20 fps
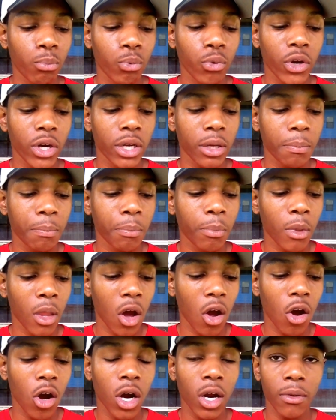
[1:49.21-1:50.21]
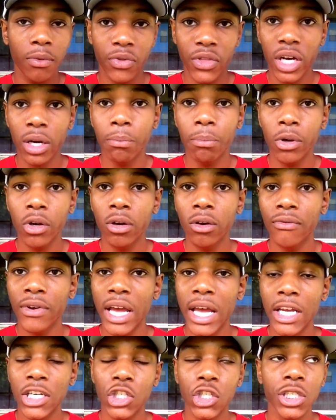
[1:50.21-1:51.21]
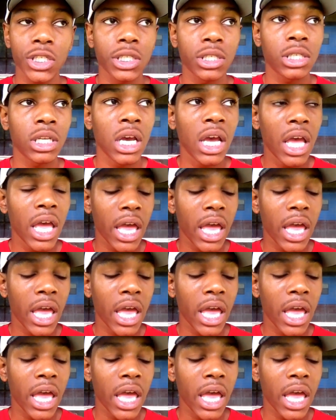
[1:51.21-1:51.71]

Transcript: pretty hard thumper of ashes,